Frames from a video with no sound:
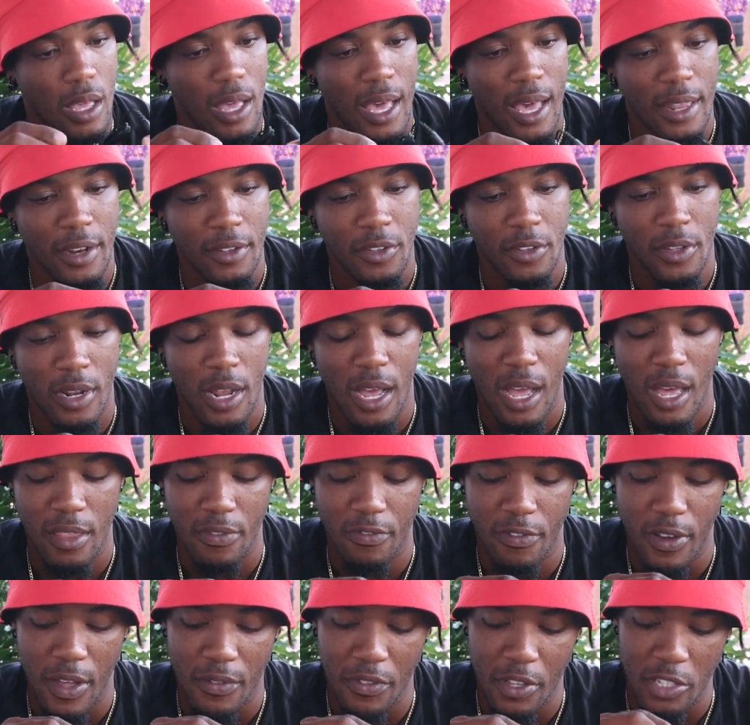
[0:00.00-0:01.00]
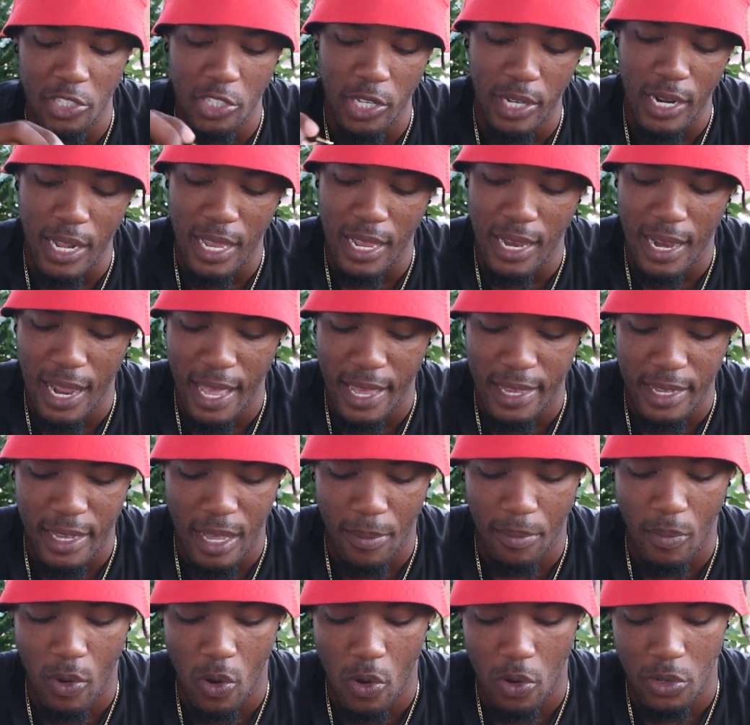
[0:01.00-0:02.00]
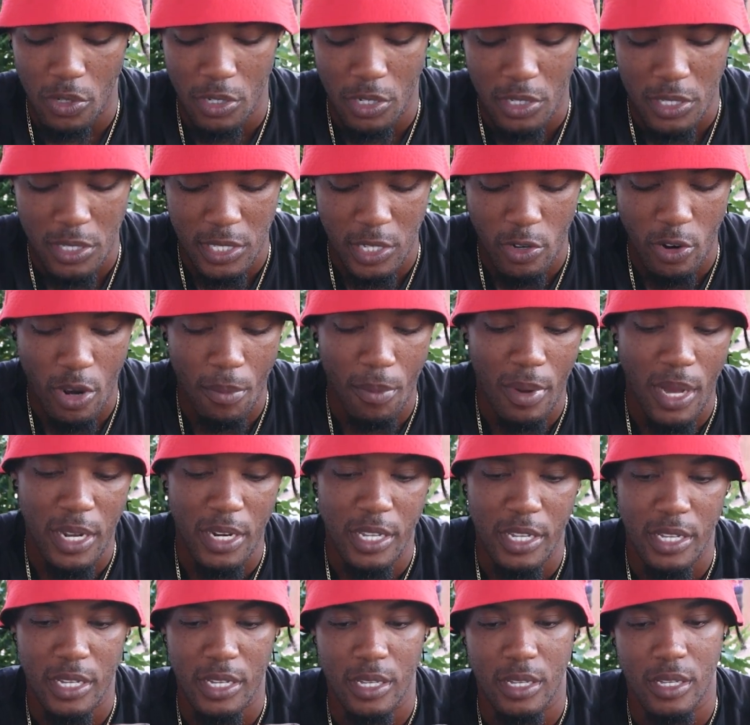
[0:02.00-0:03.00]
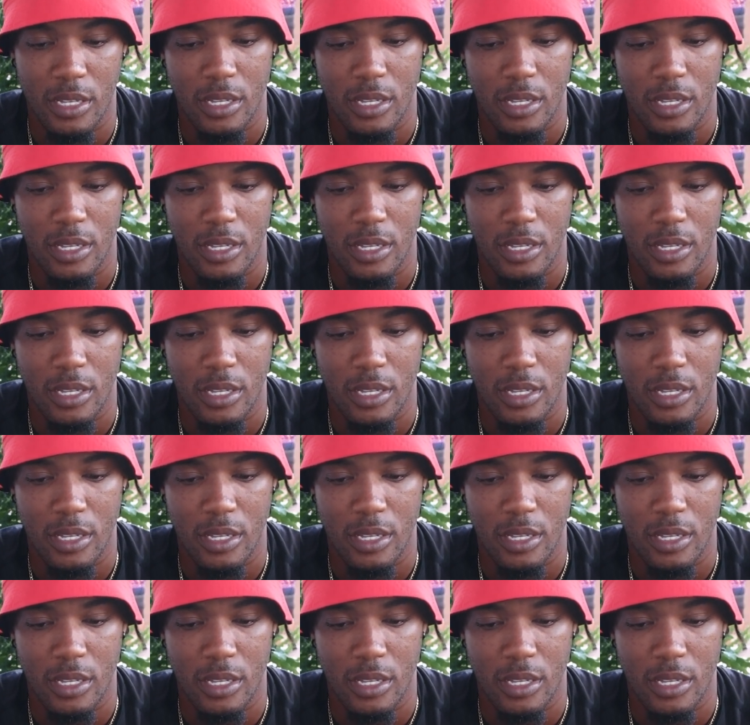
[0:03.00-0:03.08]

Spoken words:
And another advantage that I like about the Saramonic